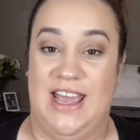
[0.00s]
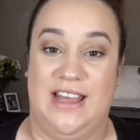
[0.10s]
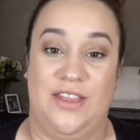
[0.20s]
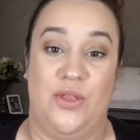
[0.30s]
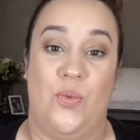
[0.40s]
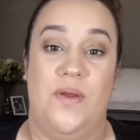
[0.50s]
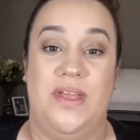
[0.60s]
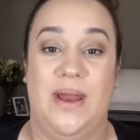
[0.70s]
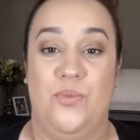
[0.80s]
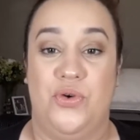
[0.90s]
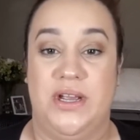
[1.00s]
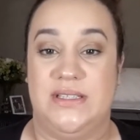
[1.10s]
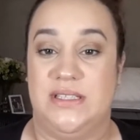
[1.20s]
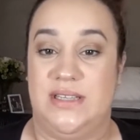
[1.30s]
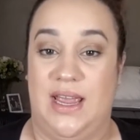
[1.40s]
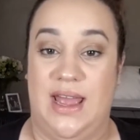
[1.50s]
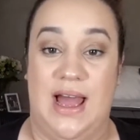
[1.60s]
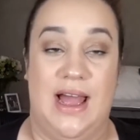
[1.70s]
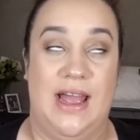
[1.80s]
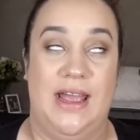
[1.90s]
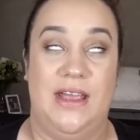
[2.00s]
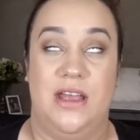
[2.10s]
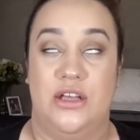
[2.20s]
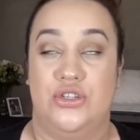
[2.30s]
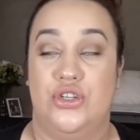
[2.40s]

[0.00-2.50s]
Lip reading: and the one that I'm wearing today, I